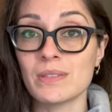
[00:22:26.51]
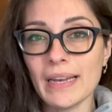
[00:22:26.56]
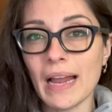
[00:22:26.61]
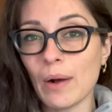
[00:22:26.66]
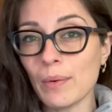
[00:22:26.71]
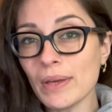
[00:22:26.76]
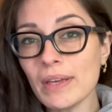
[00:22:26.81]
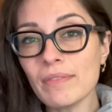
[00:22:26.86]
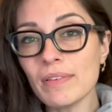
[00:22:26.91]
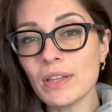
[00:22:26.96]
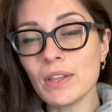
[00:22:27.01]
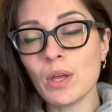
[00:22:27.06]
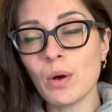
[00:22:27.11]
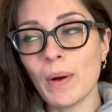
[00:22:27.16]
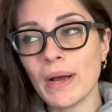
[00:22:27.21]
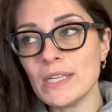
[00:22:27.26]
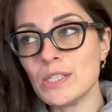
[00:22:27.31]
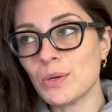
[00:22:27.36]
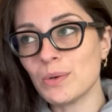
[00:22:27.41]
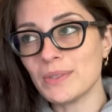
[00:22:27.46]
Now, even though
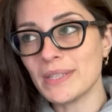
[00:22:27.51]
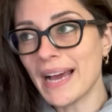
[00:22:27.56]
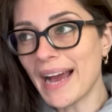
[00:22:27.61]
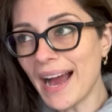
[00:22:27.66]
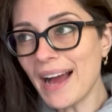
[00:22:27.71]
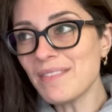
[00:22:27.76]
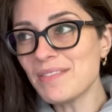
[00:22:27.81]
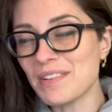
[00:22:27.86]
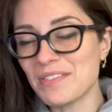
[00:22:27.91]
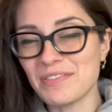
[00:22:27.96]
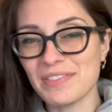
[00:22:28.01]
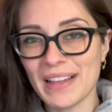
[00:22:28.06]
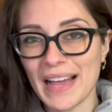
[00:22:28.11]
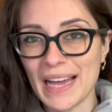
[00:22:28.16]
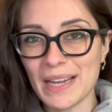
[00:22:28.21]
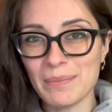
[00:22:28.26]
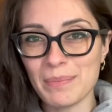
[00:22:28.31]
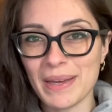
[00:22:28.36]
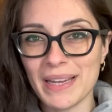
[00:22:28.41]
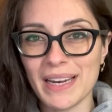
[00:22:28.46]
I don't have a
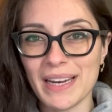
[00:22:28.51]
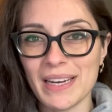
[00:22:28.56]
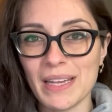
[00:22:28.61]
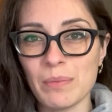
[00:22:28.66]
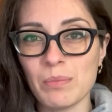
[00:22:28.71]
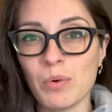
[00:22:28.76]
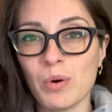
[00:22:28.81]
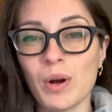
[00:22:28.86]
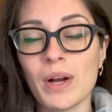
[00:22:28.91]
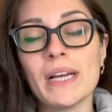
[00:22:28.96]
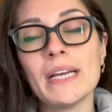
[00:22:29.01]
flatbed anymore,